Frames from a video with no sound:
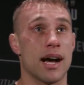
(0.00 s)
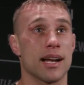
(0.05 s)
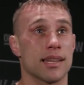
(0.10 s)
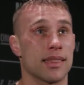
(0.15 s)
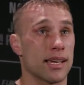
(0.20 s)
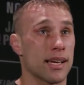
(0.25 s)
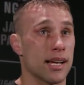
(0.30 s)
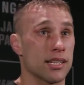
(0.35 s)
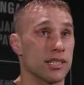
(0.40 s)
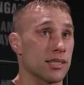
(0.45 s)
I
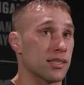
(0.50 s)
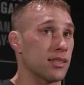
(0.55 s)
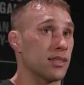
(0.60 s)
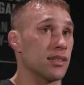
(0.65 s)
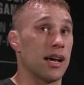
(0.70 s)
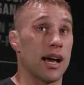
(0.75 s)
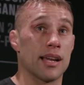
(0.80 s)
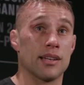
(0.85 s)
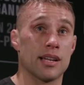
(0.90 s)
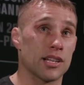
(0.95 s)
think I just
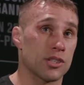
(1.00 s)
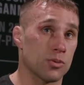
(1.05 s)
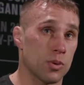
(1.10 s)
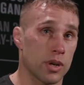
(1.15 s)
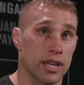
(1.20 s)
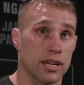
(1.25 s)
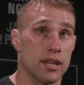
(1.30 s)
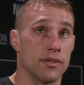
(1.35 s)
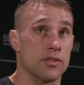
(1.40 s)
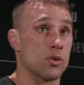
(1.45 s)
I, I just
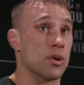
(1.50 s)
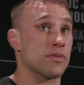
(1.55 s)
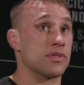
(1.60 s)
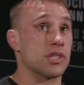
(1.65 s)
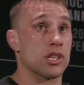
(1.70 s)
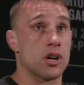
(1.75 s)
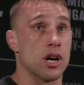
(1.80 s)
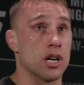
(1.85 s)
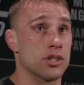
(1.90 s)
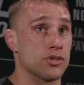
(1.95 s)
want to get another
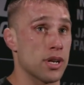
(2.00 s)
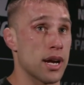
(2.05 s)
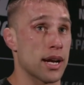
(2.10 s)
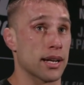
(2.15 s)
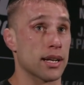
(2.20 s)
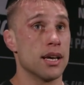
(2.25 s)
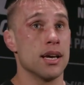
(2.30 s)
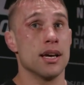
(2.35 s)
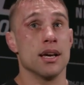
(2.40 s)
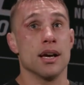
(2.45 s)
UFC
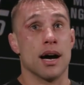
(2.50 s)
contract.